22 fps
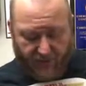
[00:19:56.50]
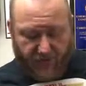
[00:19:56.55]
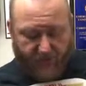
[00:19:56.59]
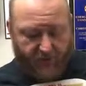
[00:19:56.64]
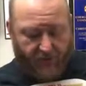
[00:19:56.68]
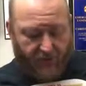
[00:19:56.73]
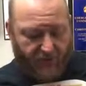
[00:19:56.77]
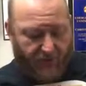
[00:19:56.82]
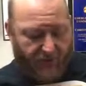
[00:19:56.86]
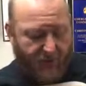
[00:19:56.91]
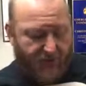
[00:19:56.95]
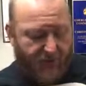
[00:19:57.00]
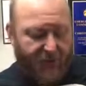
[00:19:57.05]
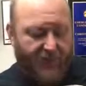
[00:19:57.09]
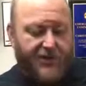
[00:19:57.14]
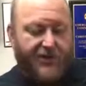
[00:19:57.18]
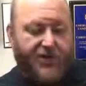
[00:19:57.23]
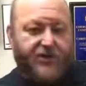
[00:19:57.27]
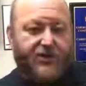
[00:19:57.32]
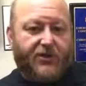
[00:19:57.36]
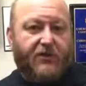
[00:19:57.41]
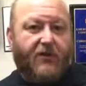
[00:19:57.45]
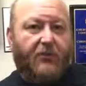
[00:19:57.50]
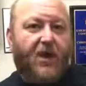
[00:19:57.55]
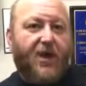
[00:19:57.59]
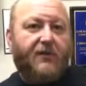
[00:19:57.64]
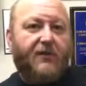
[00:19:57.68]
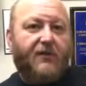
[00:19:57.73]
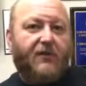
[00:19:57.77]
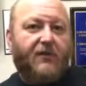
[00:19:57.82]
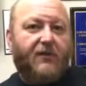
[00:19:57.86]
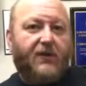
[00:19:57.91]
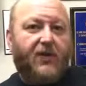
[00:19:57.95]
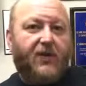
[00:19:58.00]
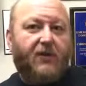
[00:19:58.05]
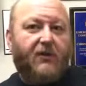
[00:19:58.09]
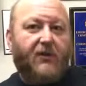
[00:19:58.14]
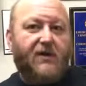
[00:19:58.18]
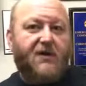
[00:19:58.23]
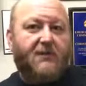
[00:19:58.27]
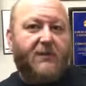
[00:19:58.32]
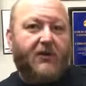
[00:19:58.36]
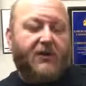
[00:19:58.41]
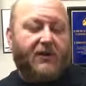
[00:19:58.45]
is truly a transitional rifle for the
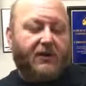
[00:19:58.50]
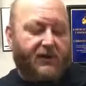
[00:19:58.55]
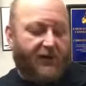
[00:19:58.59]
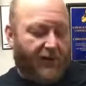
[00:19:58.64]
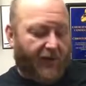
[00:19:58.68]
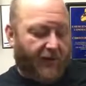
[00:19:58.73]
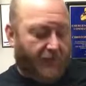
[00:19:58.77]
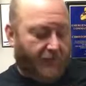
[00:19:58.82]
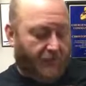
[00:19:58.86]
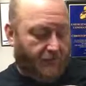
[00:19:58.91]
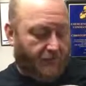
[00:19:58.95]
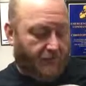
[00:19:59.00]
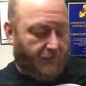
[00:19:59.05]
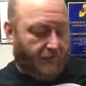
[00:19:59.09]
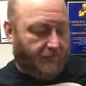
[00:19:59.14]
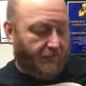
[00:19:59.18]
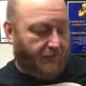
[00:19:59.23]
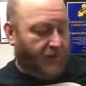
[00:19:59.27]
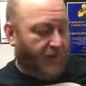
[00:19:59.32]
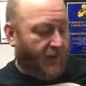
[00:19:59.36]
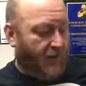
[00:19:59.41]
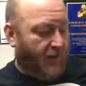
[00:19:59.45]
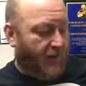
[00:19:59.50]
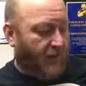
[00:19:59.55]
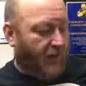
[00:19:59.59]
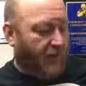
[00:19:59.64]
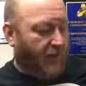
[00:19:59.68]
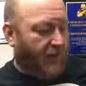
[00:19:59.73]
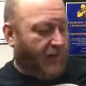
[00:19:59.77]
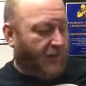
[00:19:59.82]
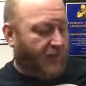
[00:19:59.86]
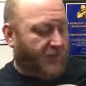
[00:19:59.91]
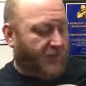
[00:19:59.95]
U.S. military. It